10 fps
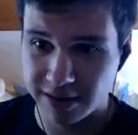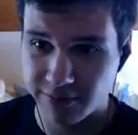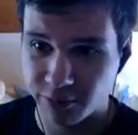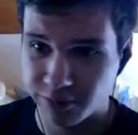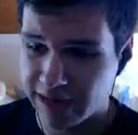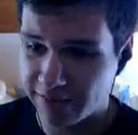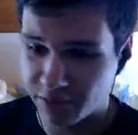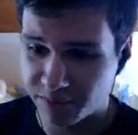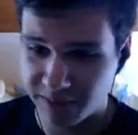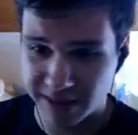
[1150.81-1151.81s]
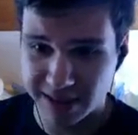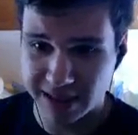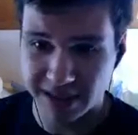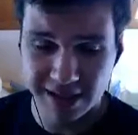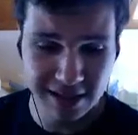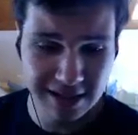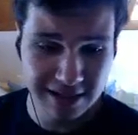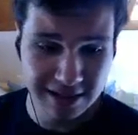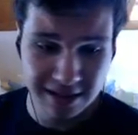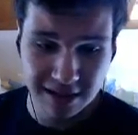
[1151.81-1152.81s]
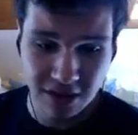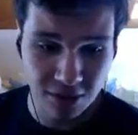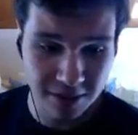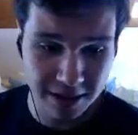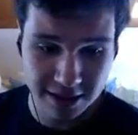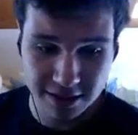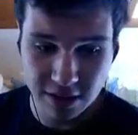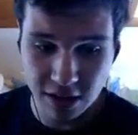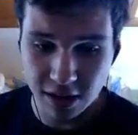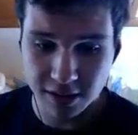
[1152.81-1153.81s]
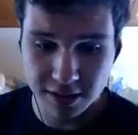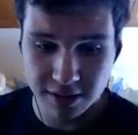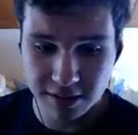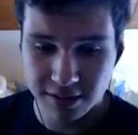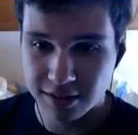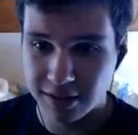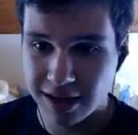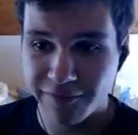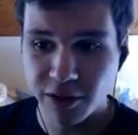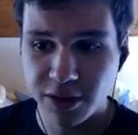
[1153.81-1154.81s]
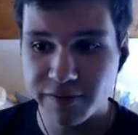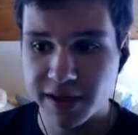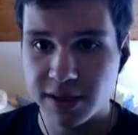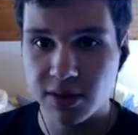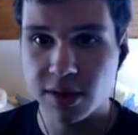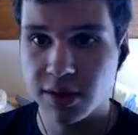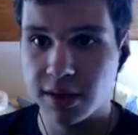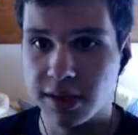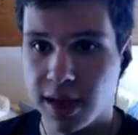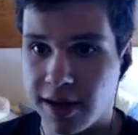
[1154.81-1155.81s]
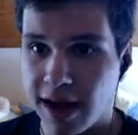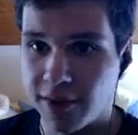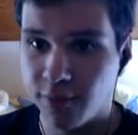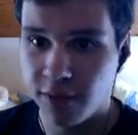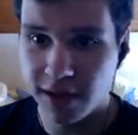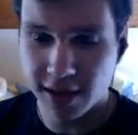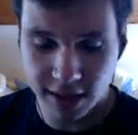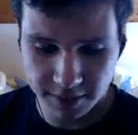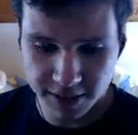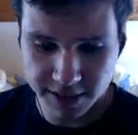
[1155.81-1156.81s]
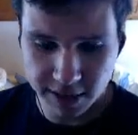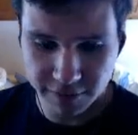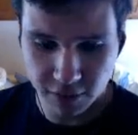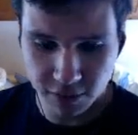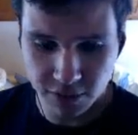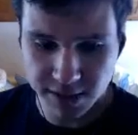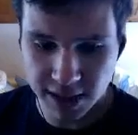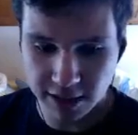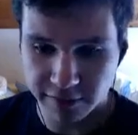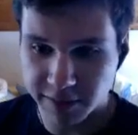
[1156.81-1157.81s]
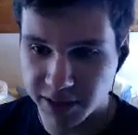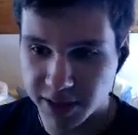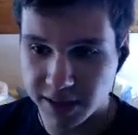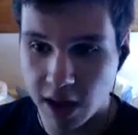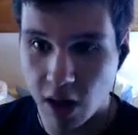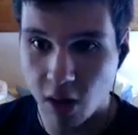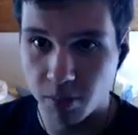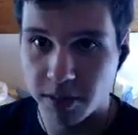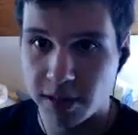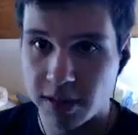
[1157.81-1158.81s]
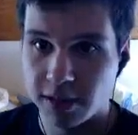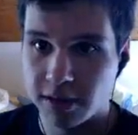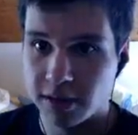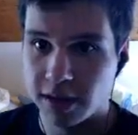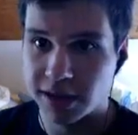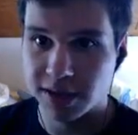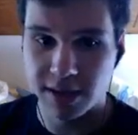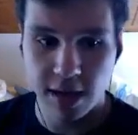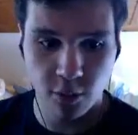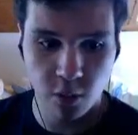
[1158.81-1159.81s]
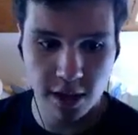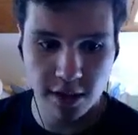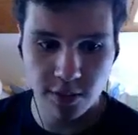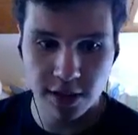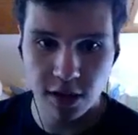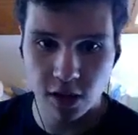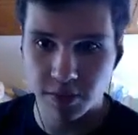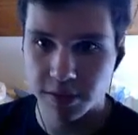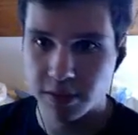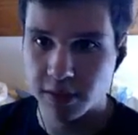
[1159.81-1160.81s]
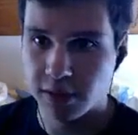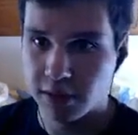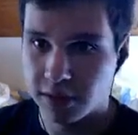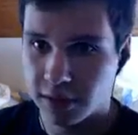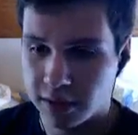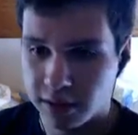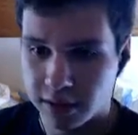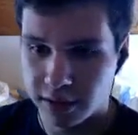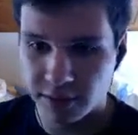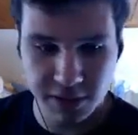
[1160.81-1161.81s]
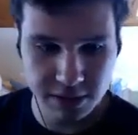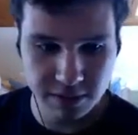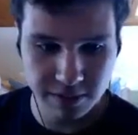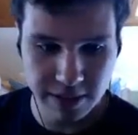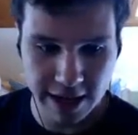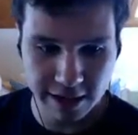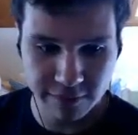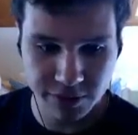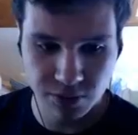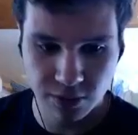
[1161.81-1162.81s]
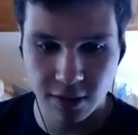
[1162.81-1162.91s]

That would that would be such. Oh my god. I've got to fix those hotkeys. I, I really, I myself don't use any of them. I just hope. I just really, really hope uh, it wasn't black for too long.